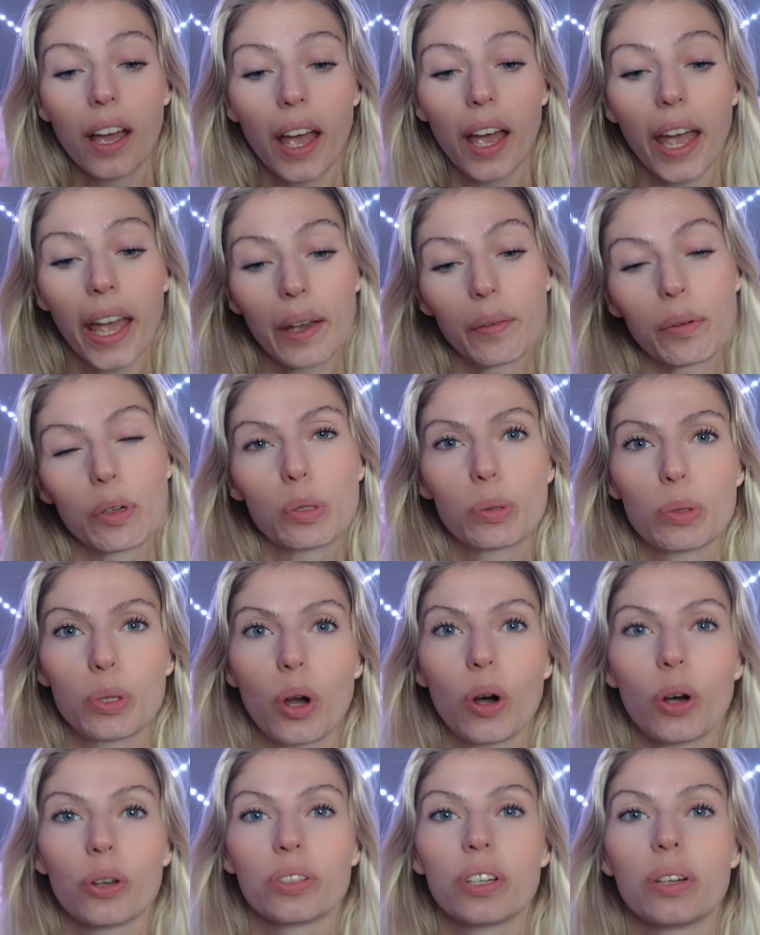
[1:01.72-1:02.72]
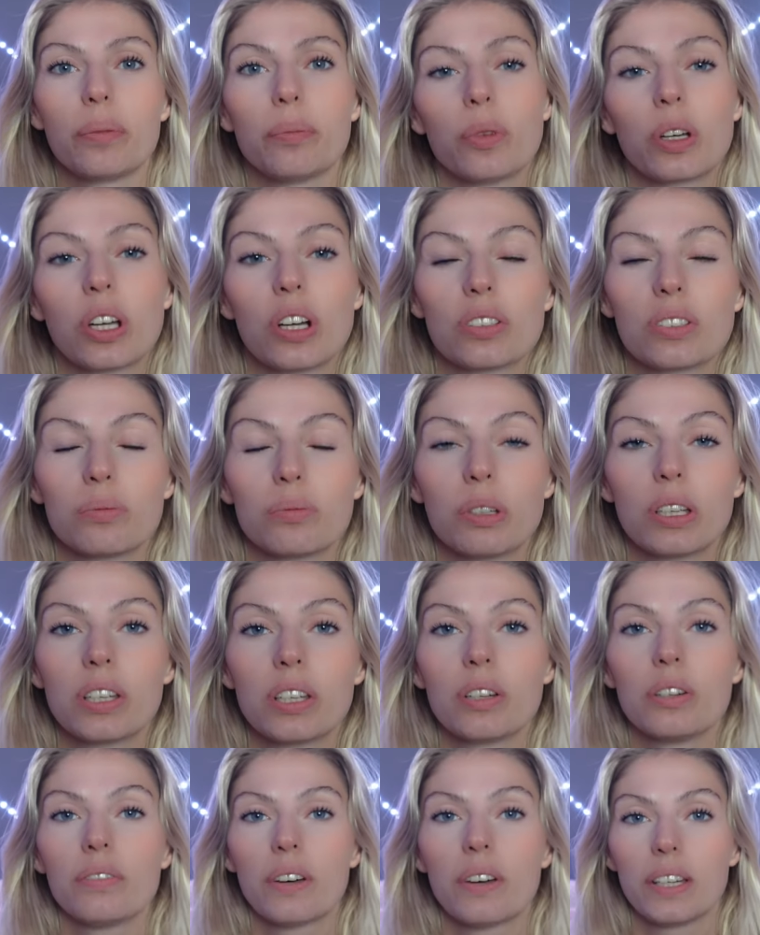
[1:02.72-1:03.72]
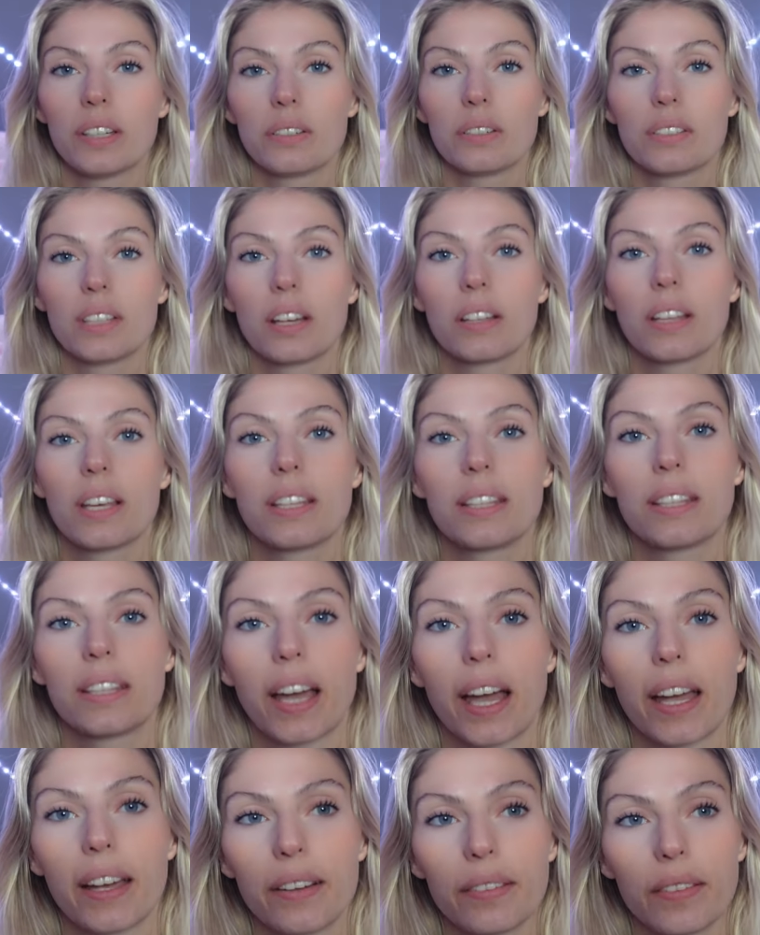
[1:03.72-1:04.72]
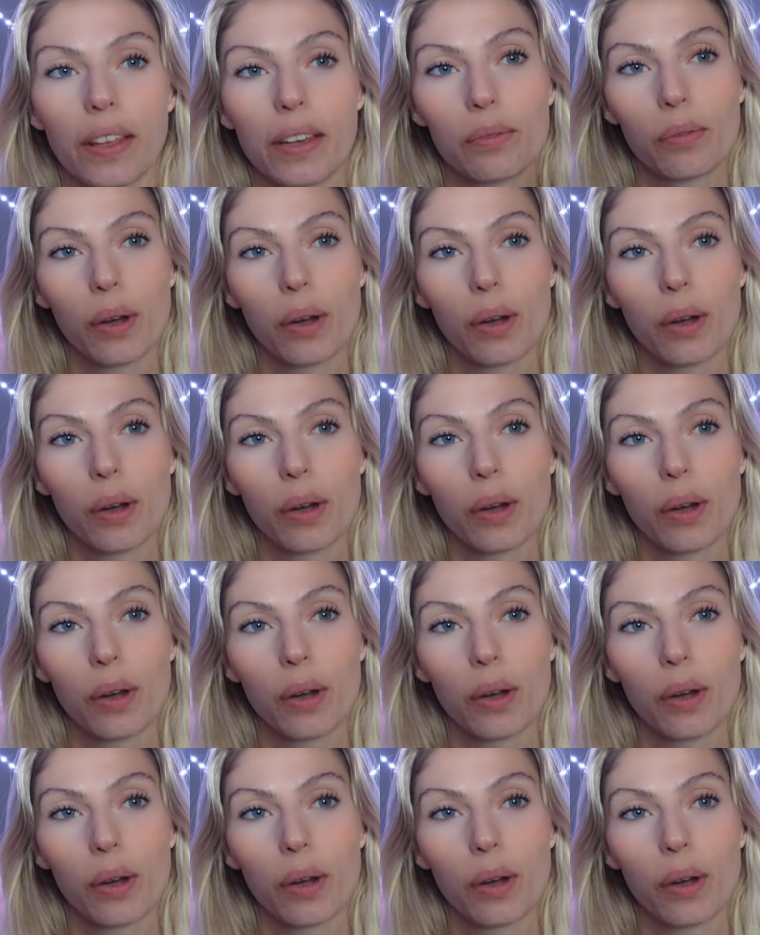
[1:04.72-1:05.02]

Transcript: uh, which was awesome. We got some really cool videos there. Like the guy like